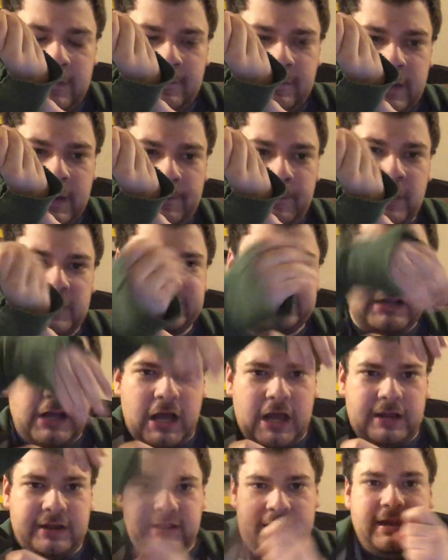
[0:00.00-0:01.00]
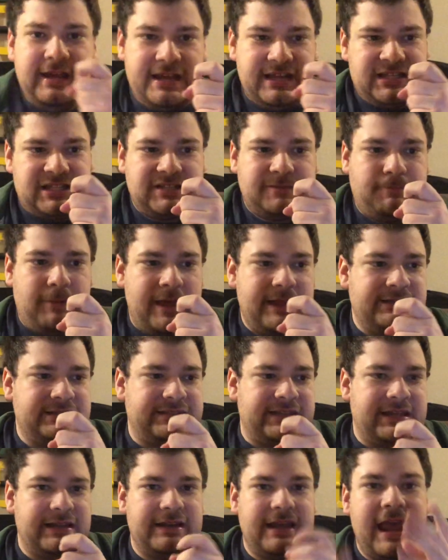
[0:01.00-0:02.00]
He puts it on, he spins
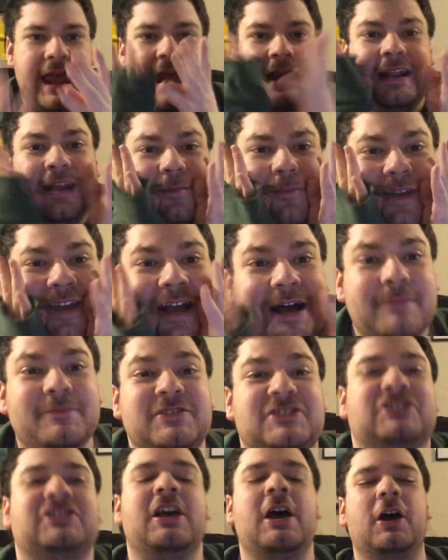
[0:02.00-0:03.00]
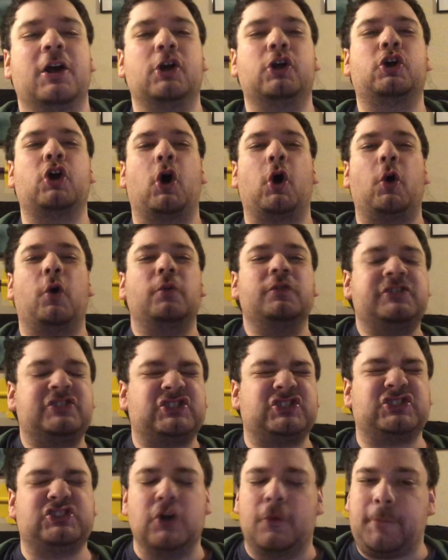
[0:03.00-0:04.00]
it, and he becomes Gold
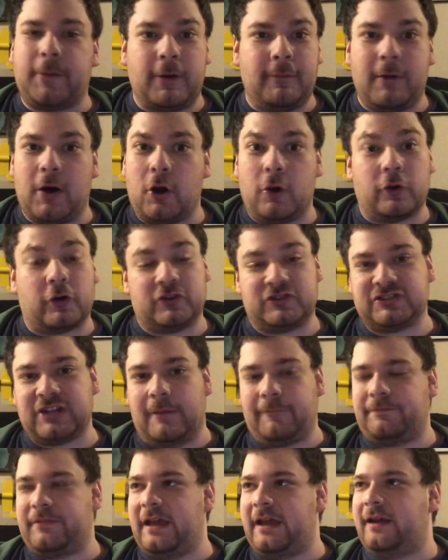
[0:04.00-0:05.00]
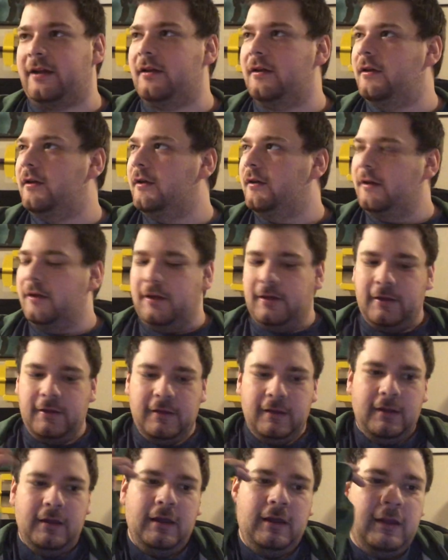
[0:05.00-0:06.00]
Super Mode or something.
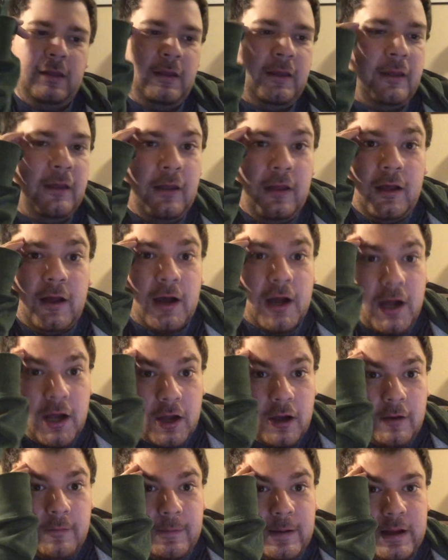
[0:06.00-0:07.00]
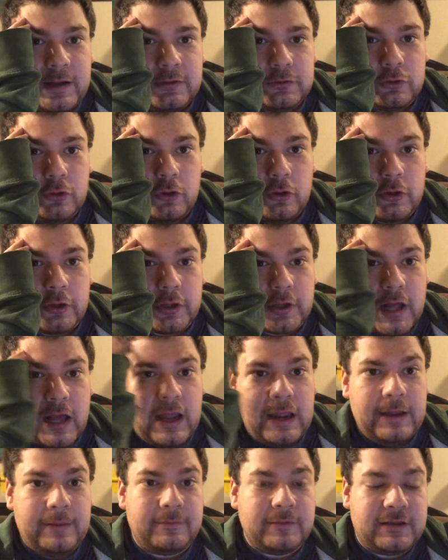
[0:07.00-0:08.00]
Oh my lord,
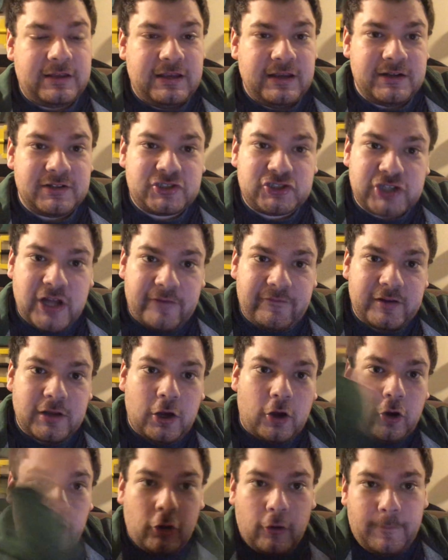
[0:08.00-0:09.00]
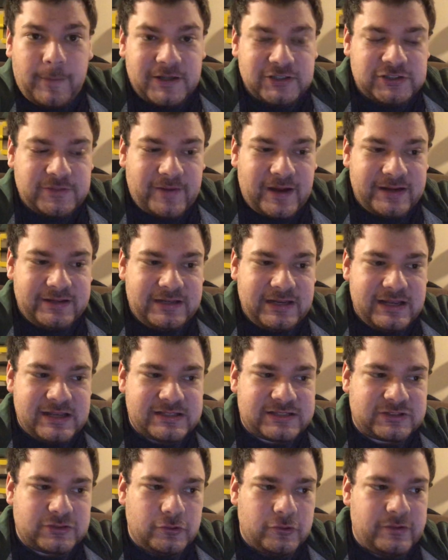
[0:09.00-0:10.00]
I am shoving a whole bunch of
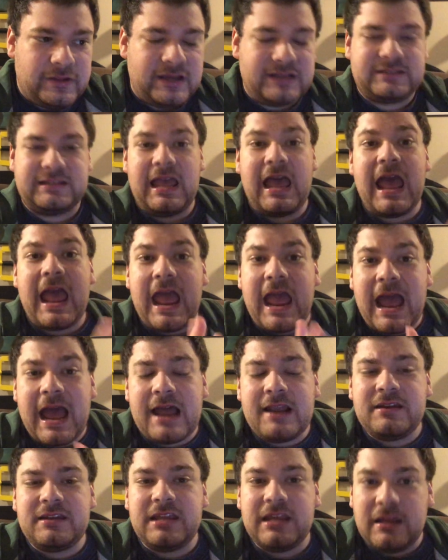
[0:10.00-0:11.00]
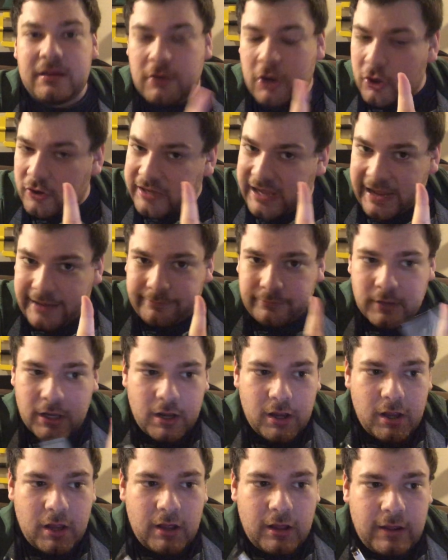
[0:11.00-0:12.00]
ideas through this. And, okay,
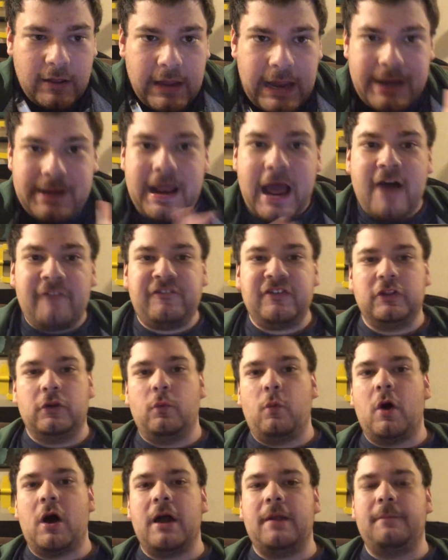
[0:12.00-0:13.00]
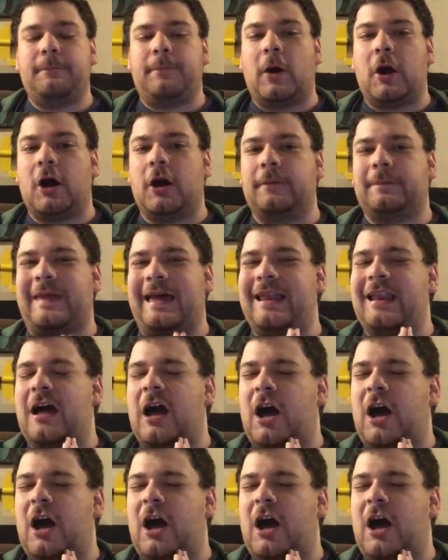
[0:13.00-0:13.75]
and now for the one part that